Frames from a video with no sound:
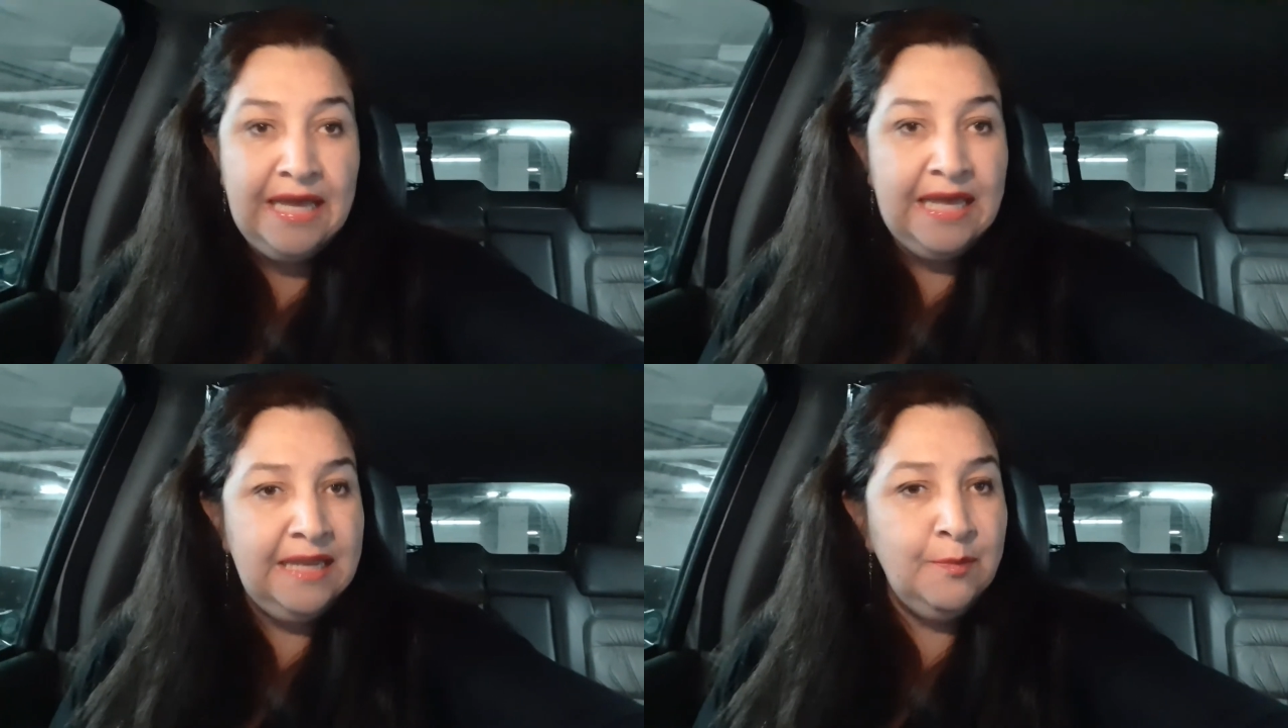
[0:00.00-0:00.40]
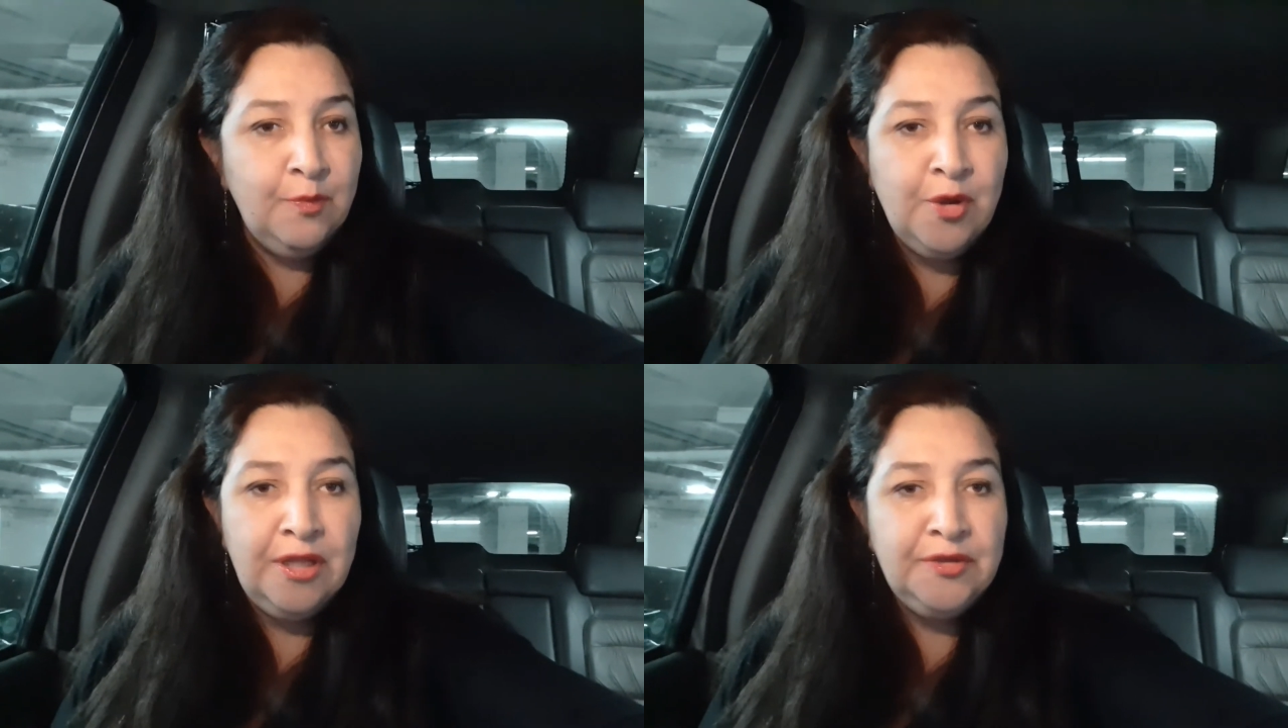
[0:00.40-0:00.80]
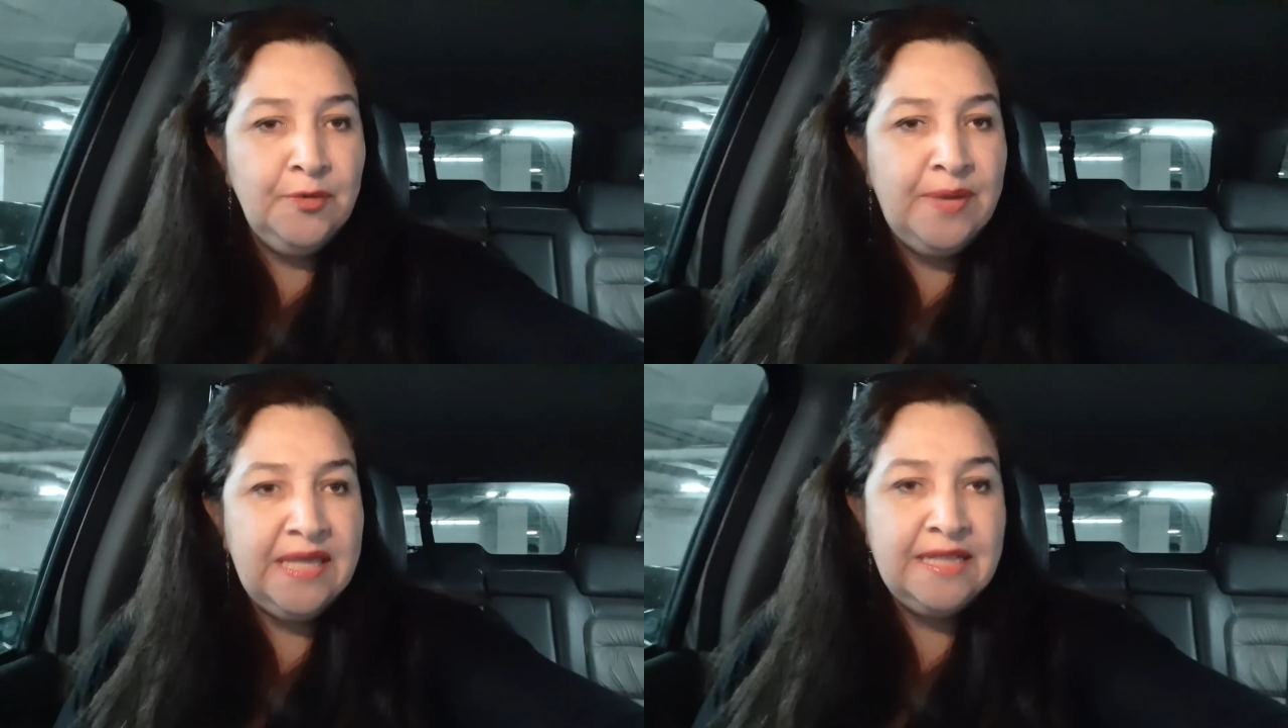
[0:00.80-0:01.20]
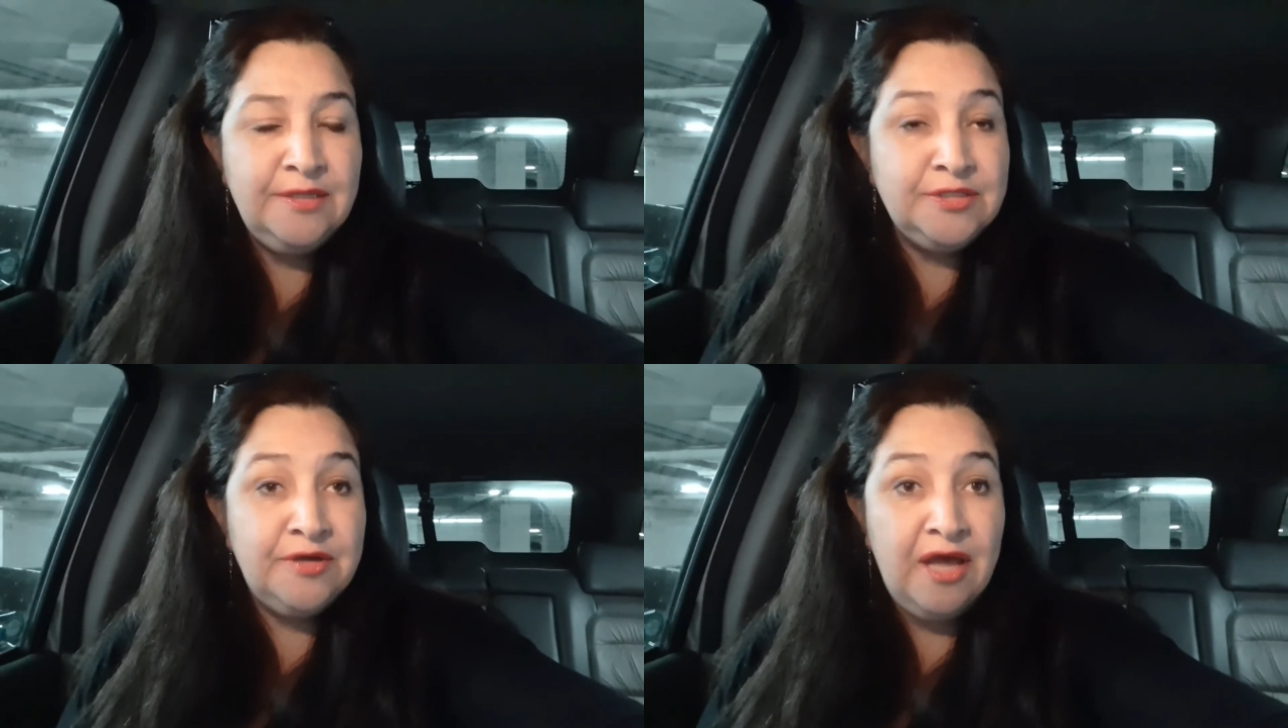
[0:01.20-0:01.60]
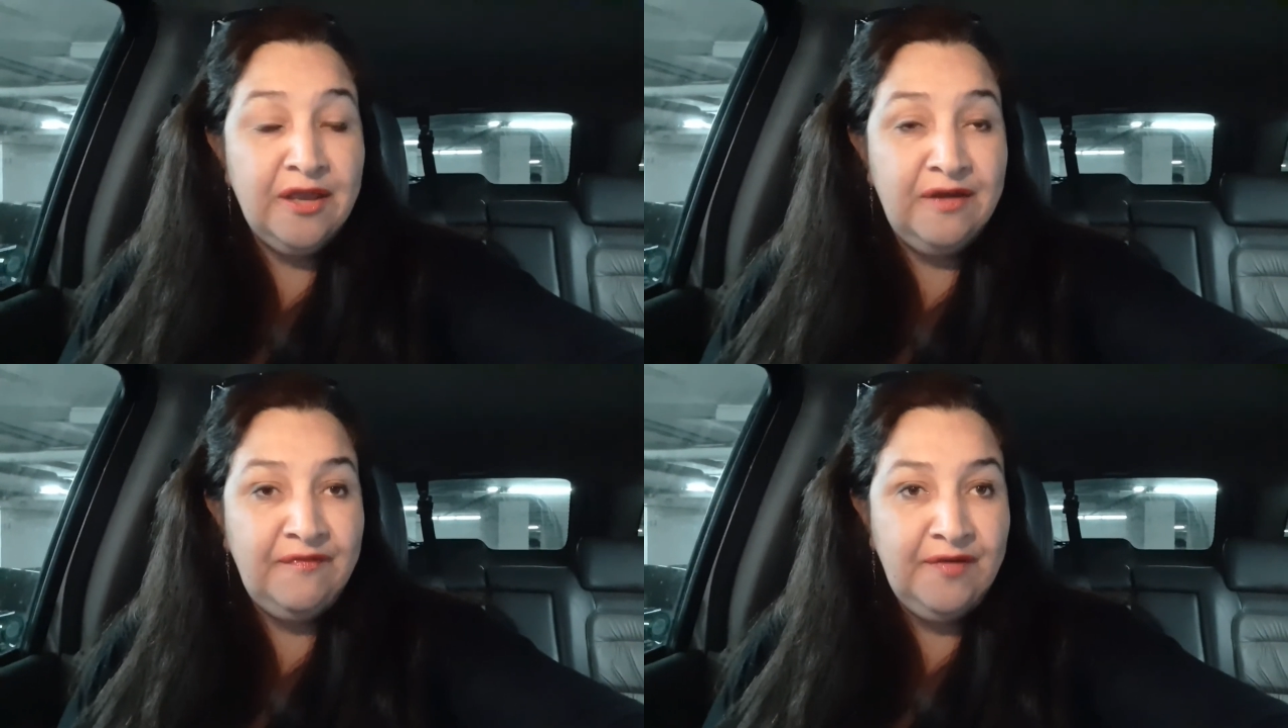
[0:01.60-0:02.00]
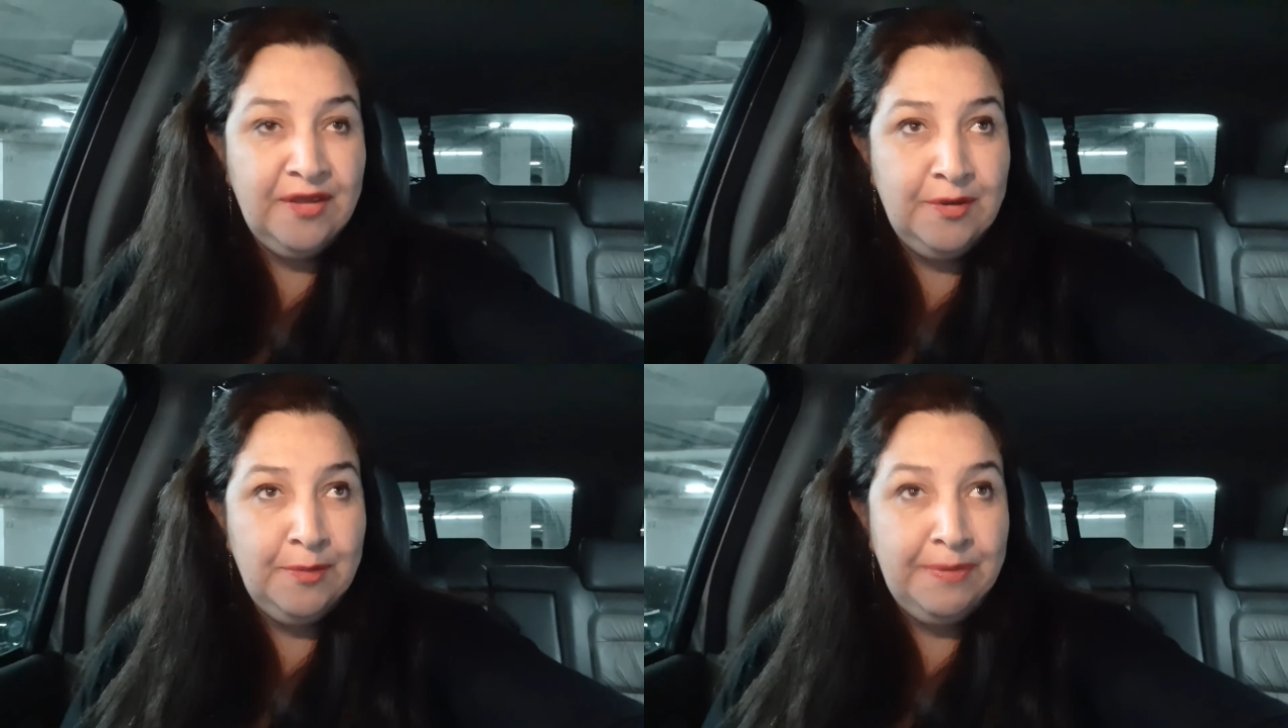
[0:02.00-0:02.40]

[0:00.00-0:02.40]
And we all know painkillers are not good for you,